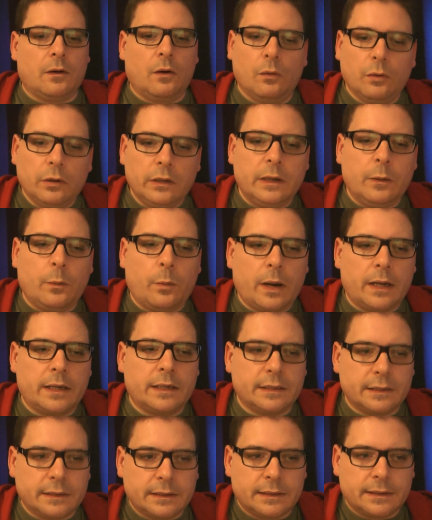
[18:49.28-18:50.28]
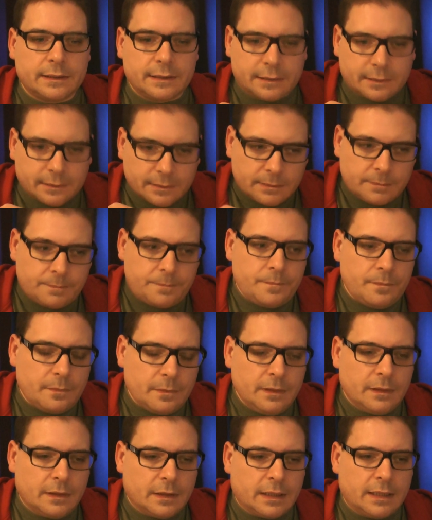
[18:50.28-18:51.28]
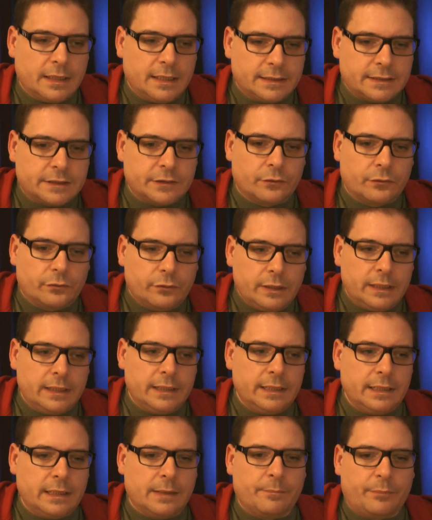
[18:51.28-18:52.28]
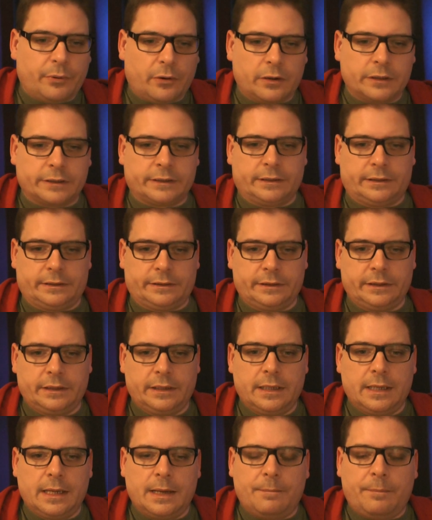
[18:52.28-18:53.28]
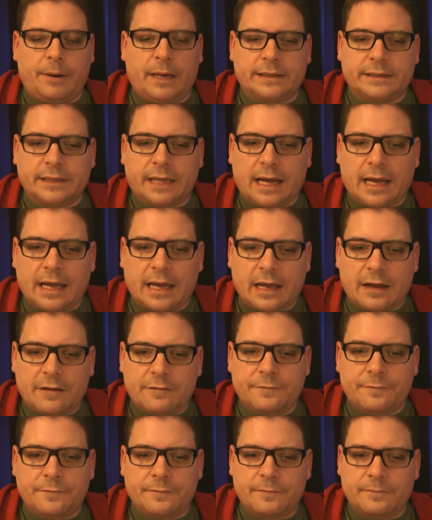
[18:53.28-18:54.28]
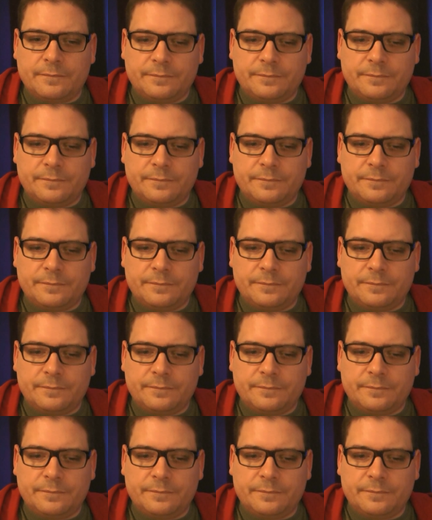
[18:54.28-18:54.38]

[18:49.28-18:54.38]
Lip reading: Only when it's really important. But the